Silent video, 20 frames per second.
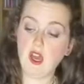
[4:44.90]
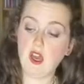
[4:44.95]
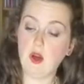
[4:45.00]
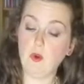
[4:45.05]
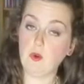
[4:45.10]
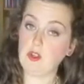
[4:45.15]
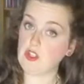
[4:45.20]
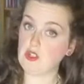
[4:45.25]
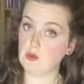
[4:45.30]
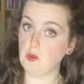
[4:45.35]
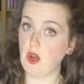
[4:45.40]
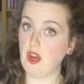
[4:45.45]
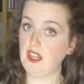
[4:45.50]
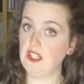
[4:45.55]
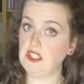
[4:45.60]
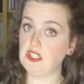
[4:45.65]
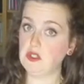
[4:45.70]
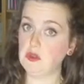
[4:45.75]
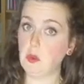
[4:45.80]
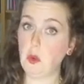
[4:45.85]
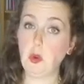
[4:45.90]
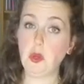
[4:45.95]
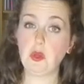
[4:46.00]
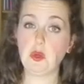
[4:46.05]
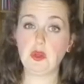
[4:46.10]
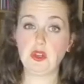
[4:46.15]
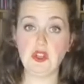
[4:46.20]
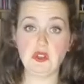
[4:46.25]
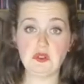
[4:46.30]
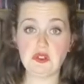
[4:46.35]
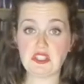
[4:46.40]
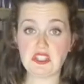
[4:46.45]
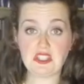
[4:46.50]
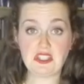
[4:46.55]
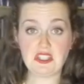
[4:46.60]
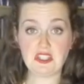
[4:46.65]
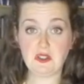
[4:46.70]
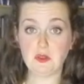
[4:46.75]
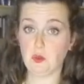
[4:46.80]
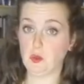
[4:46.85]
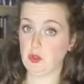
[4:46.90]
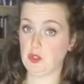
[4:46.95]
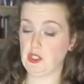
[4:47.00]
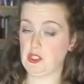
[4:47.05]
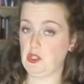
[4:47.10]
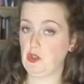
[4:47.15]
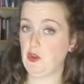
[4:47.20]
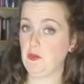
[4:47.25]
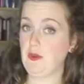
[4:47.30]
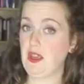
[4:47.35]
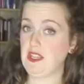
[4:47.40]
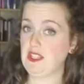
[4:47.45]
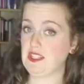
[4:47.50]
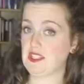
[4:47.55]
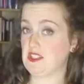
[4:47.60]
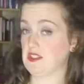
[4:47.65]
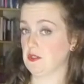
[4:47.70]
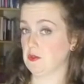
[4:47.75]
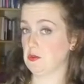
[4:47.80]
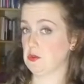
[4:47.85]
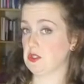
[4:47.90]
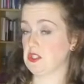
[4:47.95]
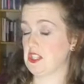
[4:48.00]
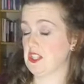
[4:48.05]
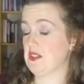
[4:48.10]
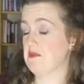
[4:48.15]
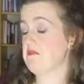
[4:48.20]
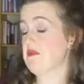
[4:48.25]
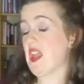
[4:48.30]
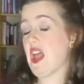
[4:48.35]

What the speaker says: which is what I do, or you can use distilled water or make distilled water.